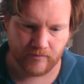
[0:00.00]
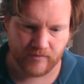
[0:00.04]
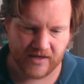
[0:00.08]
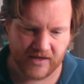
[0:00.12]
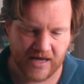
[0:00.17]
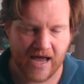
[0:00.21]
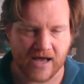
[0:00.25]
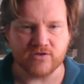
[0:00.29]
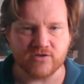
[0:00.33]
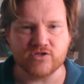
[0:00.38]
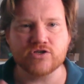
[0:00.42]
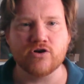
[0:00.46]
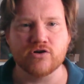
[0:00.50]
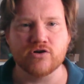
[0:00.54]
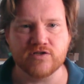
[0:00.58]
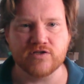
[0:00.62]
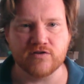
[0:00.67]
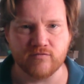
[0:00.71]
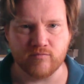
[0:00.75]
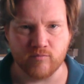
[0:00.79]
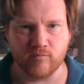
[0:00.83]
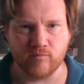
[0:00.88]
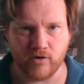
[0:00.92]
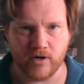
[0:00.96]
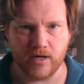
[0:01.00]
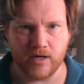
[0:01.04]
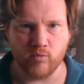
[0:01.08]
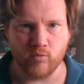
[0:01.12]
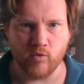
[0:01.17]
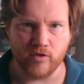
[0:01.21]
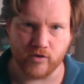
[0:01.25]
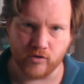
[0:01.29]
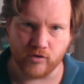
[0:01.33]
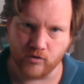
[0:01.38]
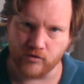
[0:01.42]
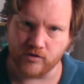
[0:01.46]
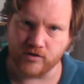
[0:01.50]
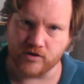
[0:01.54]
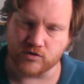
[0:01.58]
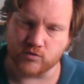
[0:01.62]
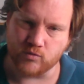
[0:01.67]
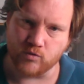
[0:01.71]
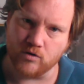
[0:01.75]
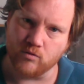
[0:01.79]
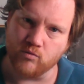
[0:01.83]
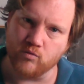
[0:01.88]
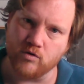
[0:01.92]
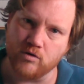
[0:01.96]
the outskirts of Marib, where the
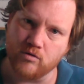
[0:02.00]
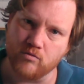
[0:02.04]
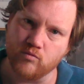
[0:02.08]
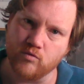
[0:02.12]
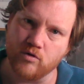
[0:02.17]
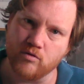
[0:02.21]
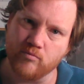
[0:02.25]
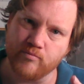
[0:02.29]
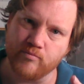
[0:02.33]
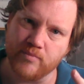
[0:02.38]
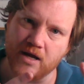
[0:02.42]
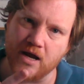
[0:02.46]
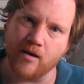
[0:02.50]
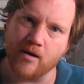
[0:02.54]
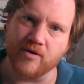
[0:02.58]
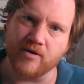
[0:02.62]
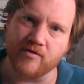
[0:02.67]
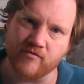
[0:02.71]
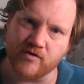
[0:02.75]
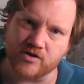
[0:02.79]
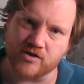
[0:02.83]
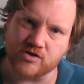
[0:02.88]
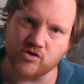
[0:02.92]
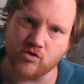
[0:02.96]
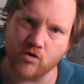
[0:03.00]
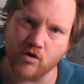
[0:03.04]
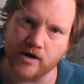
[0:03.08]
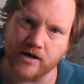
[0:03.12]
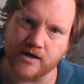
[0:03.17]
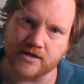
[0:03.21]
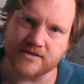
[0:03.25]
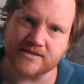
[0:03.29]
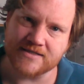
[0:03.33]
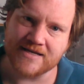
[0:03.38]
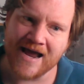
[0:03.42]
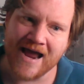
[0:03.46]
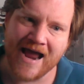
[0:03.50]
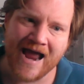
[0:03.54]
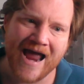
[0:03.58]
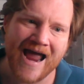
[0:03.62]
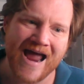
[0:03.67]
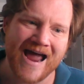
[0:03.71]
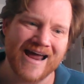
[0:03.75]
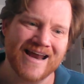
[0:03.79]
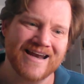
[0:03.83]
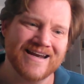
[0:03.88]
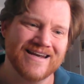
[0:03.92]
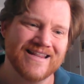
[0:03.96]
Houthis were becoming victorious,
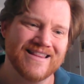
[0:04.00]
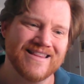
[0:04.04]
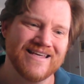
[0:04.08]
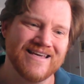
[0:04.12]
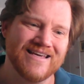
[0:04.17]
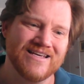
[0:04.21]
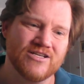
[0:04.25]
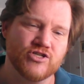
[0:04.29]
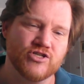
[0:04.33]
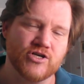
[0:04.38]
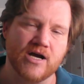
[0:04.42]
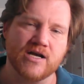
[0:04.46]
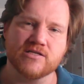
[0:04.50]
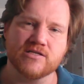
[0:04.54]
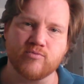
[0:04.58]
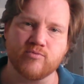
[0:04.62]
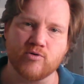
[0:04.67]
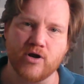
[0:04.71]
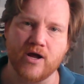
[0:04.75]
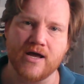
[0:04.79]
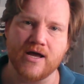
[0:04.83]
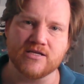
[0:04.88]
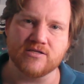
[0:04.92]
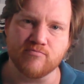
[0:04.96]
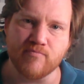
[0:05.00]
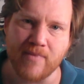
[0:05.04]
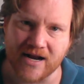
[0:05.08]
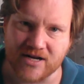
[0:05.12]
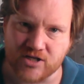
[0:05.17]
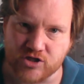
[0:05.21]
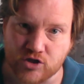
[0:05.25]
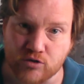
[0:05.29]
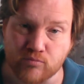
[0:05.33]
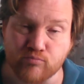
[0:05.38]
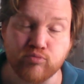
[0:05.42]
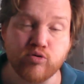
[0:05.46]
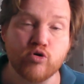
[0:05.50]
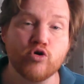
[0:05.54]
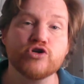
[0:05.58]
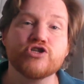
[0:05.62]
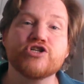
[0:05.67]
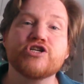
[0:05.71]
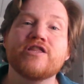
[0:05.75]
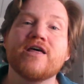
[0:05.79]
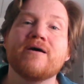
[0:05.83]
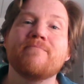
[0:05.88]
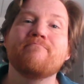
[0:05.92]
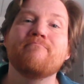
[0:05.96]
and the Giants Brigades managed to
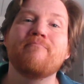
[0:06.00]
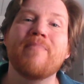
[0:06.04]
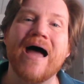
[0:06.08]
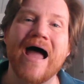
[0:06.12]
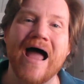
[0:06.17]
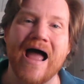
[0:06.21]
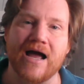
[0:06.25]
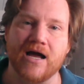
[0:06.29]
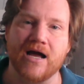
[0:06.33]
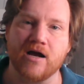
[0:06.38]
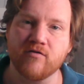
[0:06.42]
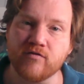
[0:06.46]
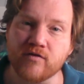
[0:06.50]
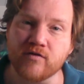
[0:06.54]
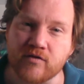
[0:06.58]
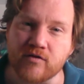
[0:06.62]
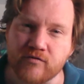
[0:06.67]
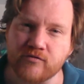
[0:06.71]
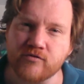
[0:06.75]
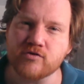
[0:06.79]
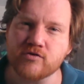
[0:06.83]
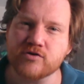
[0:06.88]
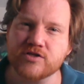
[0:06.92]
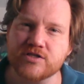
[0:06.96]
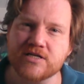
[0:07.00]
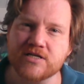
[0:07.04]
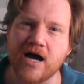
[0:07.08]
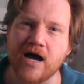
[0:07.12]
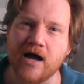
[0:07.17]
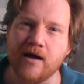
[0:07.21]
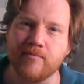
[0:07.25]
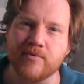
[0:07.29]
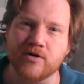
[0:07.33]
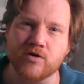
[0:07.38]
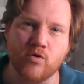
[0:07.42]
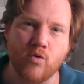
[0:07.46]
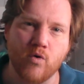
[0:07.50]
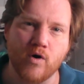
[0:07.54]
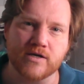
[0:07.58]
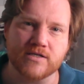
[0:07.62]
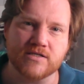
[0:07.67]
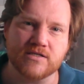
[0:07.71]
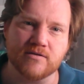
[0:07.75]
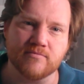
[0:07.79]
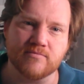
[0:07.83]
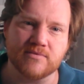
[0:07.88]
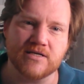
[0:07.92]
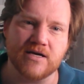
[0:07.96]
push them back for the first time in
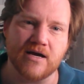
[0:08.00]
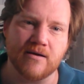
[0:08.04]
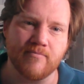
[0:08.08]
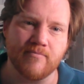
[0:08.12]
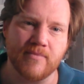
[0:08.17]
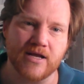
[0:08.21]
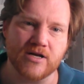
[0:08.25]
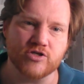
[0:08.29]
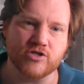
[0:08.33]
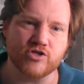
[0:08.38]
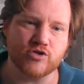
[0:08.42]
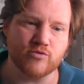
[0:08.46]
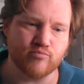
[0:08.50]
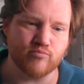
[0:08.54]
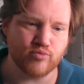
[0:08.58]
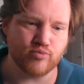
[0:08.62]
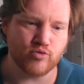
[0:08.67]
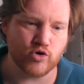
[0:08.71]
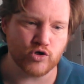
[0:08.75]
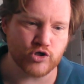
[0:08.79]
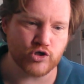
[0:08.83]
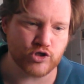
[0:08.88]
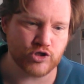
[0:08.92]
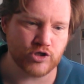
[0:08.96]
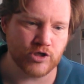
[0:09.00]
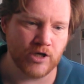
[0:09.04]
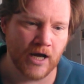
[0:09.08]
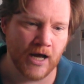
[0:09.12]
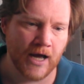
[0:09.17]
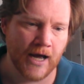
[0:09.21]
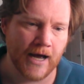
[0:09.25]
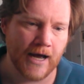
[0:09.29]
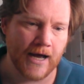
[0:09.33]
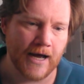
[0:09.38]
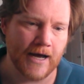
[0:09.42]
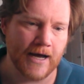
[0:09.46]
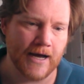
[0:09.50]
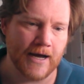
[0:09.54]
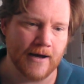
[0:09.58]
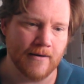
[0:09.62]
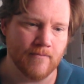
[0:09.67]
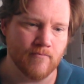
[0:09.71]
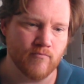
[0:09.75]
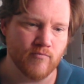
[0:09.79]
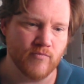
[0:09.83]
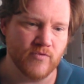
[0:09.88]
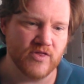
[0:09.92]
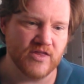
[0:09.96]
quite some time, managed to push
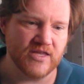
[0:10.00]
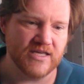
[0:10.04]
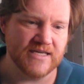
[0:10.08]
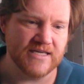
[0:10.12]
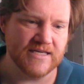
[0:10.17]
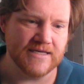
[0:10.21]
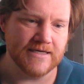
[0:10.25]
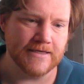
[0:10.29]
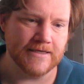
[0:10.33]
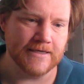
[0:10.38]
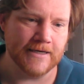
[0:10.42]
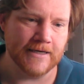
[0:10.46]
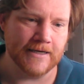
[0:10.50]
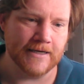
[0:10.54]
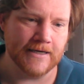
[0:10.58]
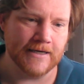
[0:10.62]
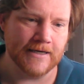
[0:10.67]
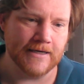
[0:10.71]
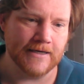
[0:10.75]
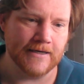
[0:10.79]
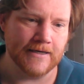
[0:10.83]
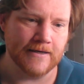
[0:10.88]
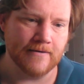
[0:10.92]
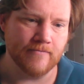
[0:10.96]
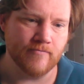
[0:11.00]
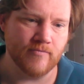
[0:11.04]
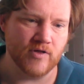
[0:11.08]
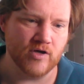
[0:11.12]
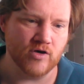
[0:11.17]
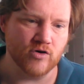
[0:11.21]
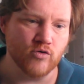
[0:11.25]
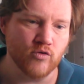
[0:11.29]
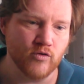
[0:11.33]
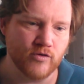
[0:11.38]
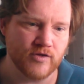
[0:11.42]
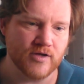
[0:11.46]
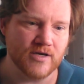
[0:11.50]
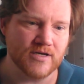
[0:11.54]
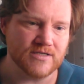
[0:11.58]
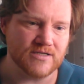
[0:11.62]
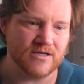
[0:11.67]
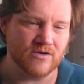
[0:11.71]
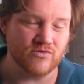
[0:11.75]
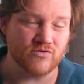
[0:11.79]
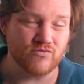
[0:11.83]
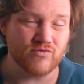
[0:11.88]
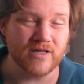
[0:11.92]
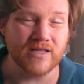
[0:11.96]
the Houthis.
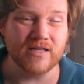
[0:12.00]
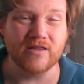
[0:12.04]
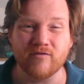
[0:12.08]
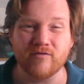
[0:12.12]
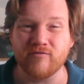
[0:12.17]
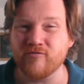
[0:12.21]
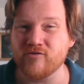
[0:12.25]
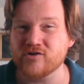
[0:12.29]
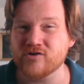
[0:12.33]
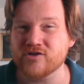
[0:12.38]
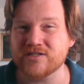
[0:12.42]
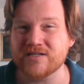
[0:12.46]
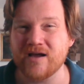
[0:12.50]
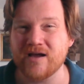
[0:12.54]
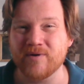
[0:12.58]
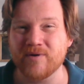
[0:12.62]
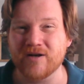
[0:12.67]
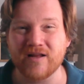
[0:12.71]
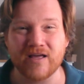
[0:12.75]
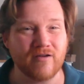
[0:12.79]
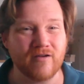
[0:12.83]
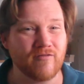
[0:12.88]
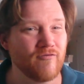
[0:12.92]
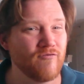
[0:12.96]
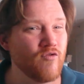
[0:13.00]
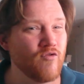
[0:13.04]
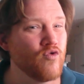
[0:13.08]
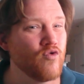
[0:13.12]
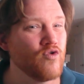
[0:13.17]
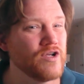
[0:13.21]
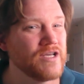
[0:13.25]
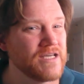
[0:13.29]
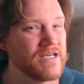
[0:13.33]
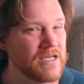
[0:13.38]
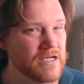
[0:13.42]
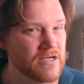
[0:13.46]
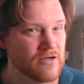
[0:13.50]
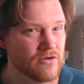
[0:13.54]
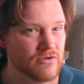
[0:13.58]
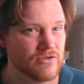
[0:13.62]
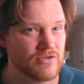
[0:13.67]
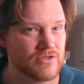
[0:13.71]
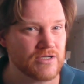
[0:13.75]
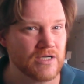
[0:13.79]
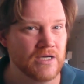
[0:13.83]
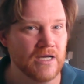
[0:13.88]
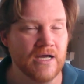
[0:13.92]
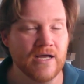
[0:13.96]
And it was the first time in like 4
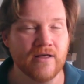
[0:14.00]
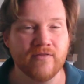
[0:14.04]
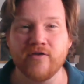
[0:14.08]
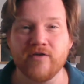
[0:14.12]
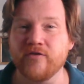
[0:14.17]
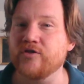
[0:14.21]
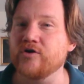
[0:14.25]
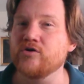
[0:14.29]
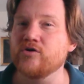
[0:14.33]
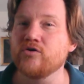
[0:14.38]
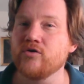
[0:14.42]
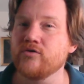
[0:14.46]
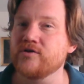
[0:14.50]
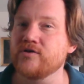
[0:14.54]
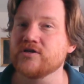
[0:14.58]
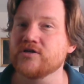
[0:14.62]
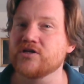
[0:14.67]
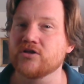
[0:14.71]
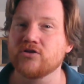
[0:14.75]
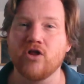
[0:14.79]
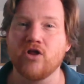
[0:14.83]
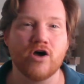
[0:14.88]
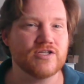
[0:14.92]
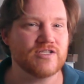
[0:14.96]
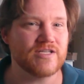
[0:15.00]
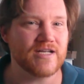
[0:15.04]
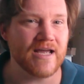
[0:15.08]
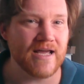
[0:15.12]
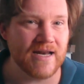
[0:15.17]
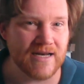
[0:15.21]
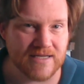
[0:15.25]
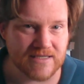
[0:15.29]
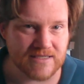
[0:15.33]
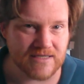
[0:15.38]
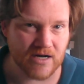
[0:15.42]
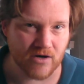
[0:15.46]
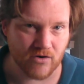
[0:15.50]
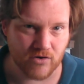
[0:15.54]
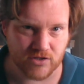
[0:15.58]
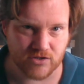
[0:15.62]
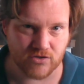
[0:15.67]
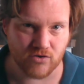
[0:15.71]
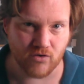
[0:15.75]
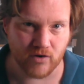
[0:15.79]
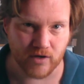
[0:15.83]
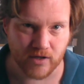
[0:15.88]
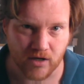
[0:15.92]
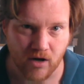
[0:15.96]
years that the Houthis had lost any
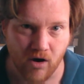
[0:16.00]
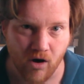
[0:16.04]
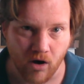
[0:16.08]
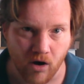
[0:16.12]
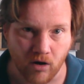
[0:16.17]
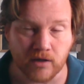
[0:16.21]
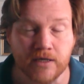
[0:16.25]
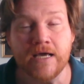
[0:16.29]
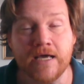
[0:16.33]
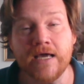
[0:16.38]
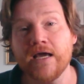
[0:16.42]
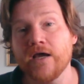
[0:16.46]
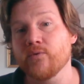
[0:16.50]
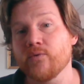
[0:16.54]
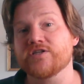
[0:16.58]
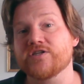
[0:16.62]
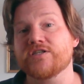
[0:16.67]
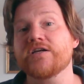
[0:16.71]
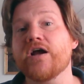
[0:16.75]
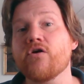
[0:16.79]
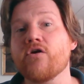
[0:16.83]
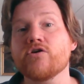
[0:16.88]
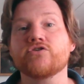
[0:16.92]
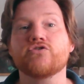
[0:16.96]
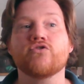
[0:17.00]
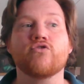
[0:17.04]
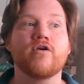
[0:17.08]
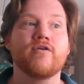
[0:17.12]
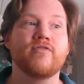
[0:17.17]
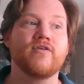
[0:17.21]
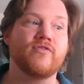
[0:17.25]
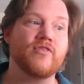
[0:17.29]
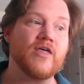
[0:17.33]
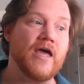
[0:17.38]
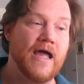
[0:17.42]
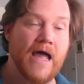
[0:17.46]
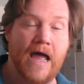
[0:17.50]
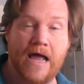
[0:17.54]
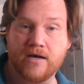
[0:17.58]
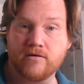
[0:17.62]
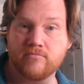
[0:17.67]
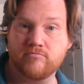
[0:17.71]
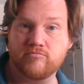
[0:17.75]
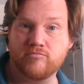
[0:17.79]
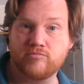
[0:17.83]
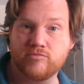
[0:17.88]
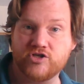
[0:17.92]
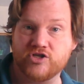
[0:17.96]
territory at all. It was territory that they
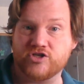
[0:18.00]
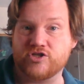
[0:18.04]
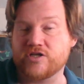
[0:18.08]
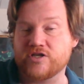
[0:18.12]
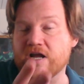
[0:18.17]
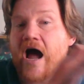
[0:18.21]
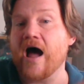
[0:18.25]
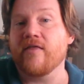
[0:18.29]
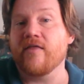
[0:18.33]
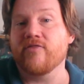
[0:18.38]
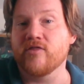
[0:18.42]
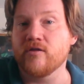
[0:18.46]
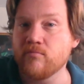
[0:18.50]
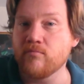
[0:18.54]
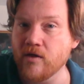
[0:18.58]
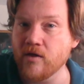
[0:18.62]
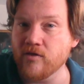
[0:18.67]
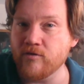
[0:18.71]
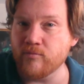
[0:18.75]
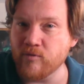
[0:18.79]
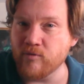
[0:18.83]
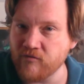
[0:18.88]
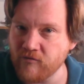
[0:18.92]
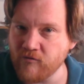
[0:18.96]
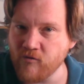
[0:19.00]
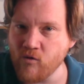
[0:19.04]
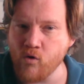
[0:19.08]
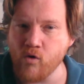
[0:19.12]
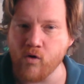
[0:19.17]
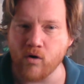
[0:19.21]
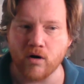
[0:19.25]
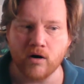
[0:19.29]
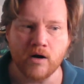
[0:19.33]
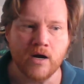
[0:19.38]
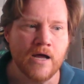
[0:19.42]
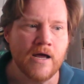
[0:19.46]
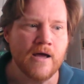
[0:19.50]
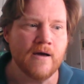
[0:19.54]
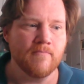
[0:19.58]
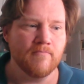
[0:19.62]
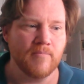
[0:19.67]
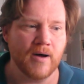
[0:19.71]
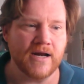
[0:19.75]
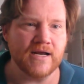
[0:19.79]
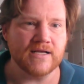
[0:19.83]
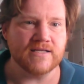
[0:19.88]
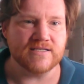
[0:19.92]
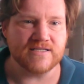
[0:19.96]
had just gotten the month before,
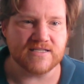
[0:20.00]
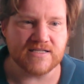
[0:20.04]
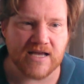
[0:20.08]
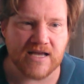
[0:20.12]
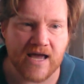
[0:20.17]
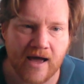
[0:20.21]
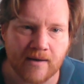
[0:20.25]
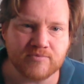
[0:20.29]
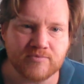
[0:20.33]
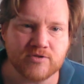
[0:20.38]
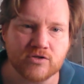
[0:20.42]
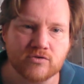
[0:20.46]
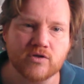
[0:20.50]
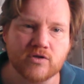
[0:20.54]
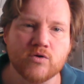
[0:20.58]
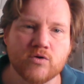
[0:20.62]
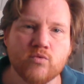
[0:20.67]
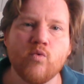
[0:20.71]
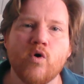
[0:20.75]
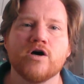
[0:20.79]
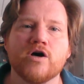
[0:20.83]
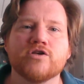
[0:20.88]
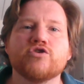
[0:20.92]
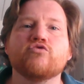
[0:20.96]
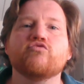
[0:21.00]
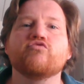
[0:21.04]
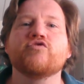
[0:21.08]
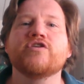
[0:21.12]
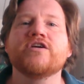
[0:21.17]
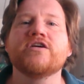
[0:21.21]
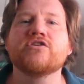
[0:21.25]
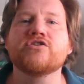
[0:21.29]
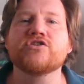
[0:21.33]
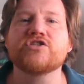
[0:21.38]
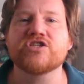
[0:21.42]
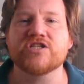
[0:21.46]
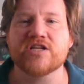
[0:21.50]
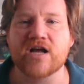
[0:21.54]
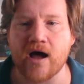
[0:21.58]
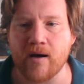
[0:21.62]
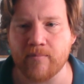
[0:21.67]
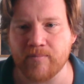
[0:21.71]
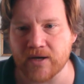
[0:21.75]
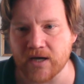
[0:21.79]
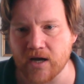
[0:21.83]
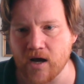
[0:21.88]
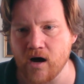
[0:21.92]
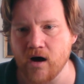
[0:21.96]
but it absolutely was a real
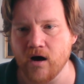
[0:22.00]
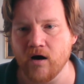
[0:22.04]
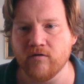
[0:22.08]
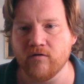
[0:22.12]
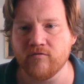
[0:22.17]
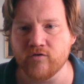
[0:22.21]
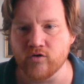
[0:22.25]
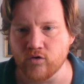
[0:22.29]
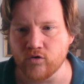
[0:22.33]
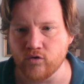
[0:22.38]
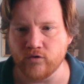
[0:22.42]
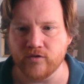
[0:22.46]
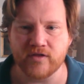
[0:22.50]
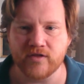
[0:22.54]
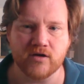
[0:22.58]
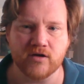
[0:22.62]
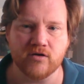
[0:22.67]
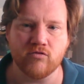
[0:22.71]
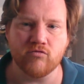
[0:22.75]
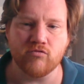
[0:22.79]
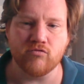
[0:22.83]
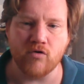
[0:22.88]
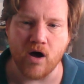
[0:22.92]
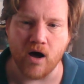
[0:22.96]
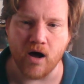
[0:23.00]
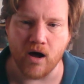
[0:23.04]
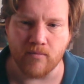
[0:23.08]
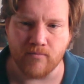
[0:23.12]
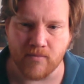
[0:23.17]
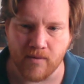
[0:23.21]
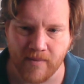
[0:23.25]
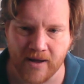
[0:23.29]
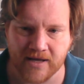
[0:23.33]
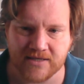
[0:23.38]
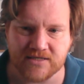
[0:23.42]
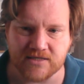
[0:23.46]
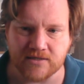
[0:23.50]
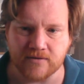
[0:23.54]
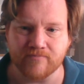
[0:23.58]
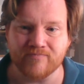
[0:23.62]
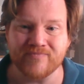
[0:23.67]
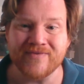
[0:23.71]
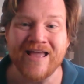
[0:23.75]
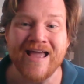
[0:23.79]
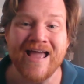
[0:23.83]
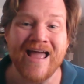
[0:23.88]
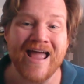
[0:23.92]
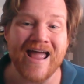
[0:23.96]
stopping of Houthi
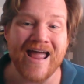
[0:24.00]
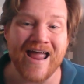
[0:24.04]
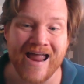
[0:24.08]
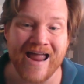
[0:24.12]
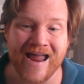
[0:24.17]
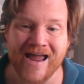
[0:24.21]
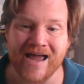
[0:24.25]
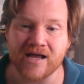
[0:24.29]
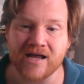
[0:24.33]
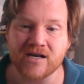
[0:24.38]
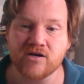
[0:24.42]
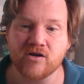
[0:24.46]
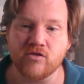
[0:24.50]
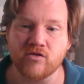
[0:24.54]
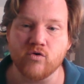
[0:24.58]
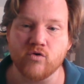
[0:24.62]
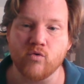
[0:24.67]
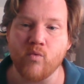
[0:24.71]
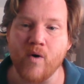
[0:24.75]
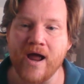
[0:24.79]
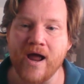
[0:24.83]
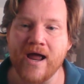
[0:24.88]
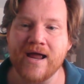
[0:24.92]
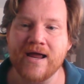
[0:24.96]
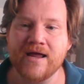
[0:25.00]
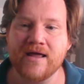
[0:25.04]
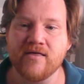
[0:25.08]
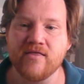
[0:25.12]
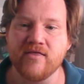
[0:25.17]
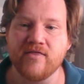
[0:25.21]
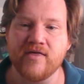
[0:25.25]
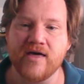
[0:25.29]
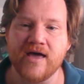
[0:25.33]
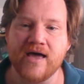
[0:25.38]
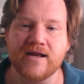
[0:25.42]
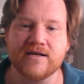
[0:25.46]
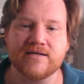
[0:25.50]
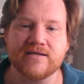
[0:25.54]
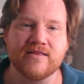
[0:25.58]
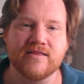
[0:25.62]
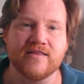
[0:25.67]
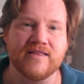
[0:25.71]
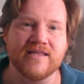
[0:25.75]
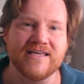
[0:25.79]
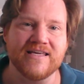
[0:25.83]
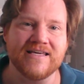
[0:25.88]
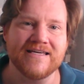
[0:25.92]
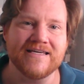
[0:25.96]
momentum. And the way that
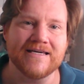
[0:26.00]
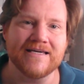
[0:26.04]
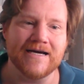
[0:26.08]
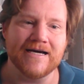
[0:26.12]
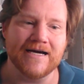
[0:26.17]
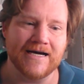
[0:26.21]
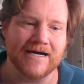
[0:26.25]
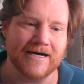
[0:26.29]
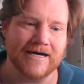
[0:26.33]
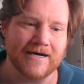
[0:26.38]
the